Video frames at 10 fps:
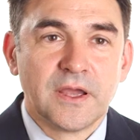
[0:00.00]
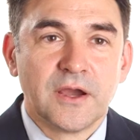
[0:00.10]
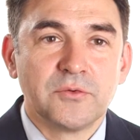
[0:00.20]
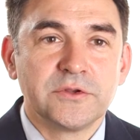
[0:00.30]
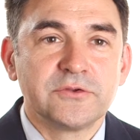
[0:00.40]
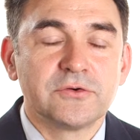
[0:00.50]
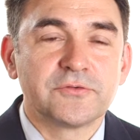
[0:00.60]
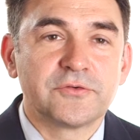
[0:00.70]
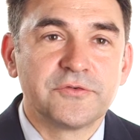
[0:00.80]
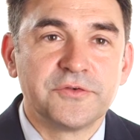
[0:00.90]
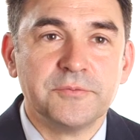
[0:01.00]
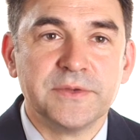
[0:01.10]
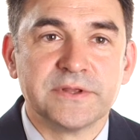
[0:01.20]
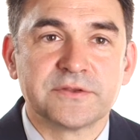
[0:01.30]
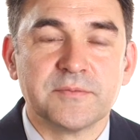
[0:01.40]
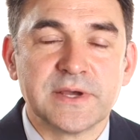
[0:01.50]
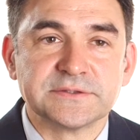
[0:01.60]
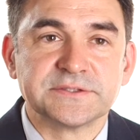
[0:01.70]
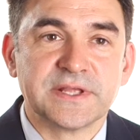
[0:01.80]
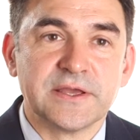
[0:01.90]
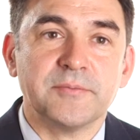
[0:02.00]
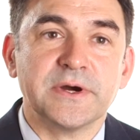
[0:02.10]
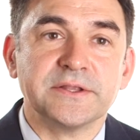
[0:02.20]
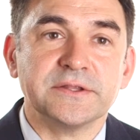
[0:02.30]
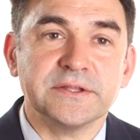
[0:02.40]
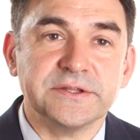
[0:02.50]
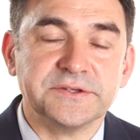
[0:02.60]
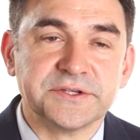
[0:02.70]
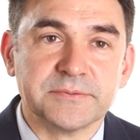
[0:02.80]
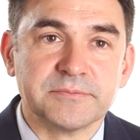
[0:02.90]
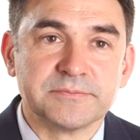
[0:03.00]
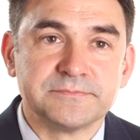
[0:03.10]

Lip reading: I want to talk for a few minutes about state of mind and leadership.